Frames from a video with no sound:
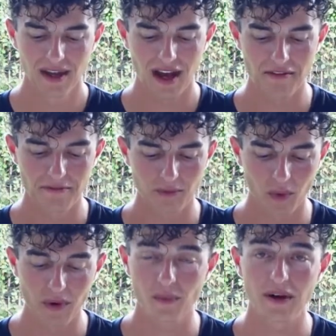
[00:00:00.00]
I've
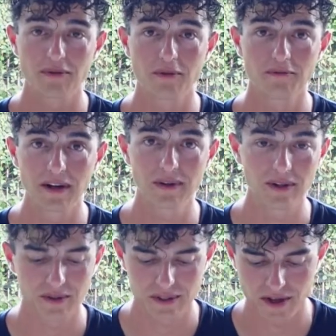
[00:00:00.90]
wanted one for a very
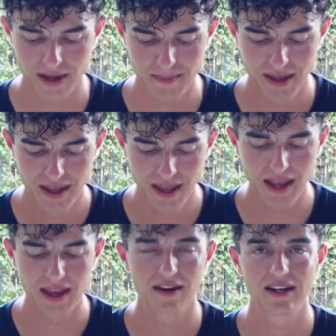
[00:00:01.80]
long time
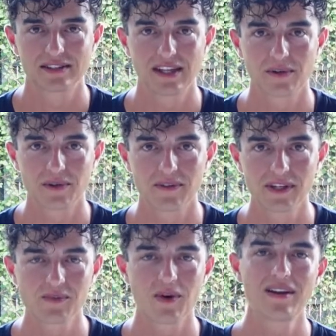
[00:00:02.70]
and I settled on
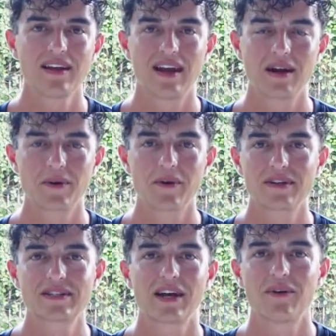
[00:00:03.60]
this one, and I'm going
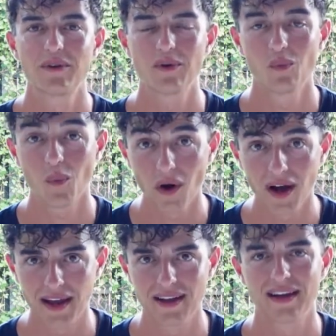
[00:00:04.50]
to tell you
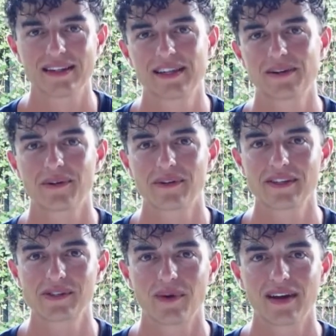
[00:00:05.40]
why I settled on
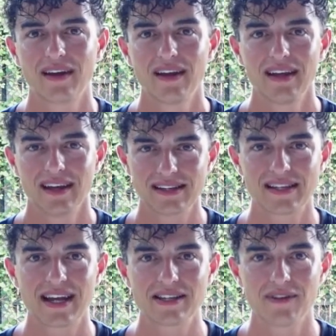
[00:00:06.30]
this one in
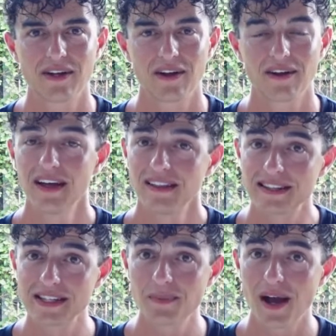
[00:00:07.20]
today's video.
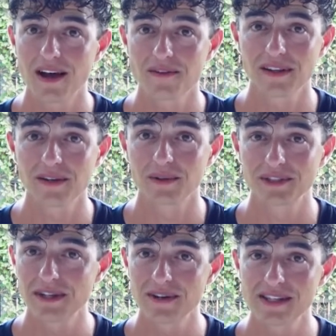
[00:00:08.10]
This is part of a little
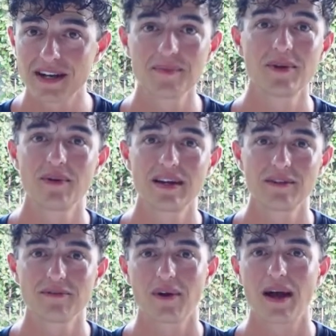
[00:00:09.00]
series that I'm
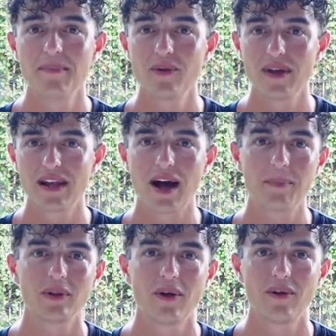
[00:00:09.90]
doing for our midweek
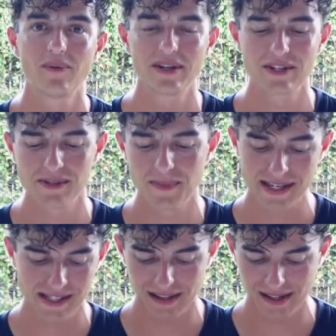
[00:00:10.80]
upload, which is
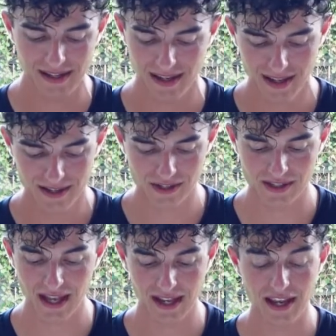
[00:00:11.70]
basically just
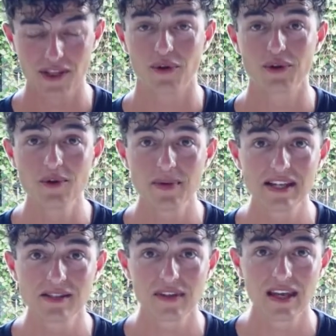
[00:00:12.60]
getting either a new
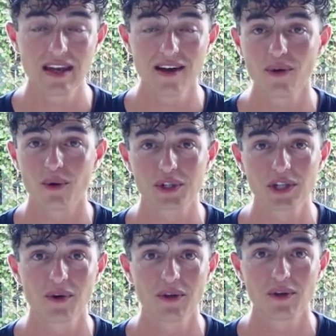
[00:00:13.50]
piece of gear or
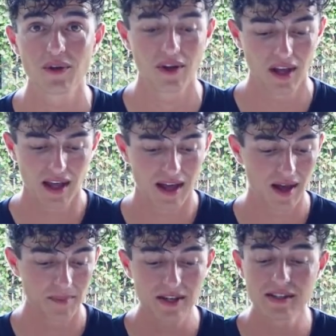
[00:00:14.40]
showing you
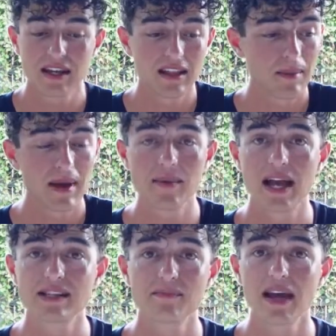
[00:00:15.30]
a piece of gear that maybe
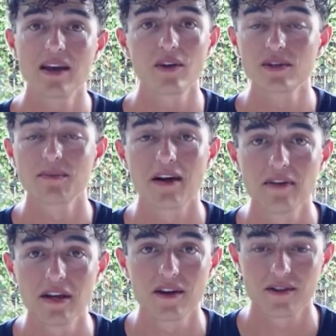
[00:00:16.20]
hasn't made it onto my
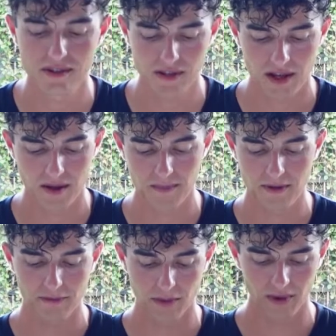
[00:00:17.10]
videos
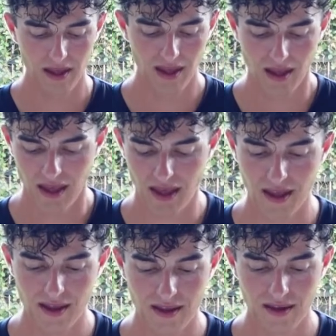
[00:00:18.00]
before.
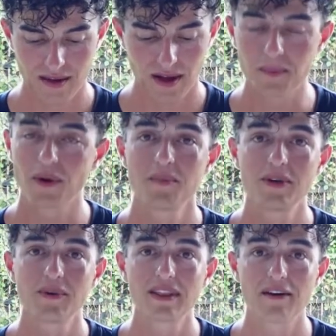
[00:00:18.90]
And I'm going to be
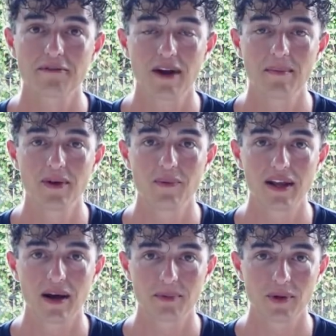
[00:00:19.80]
doing that for our
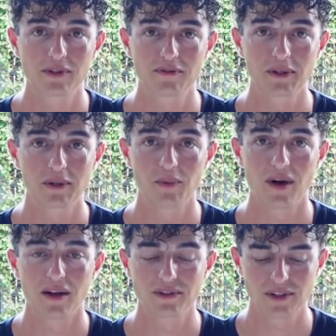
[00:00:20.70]
midweek uploads for a little
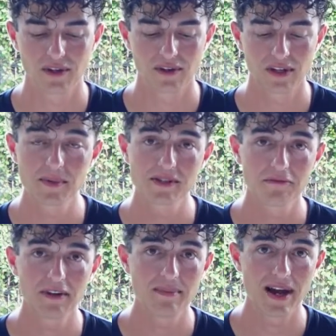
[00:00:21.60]
while. So give me some
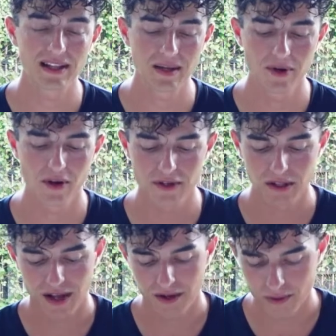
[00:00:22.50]
feedback, let me know if you
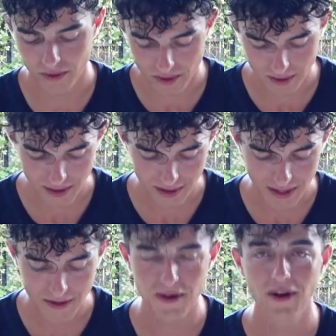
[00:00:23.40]
like it or not.
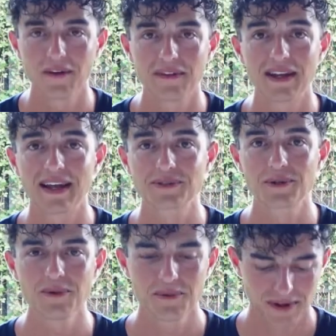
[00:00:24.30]
If you don't, then that's
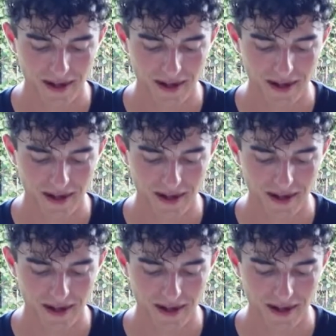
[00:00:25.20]
cool.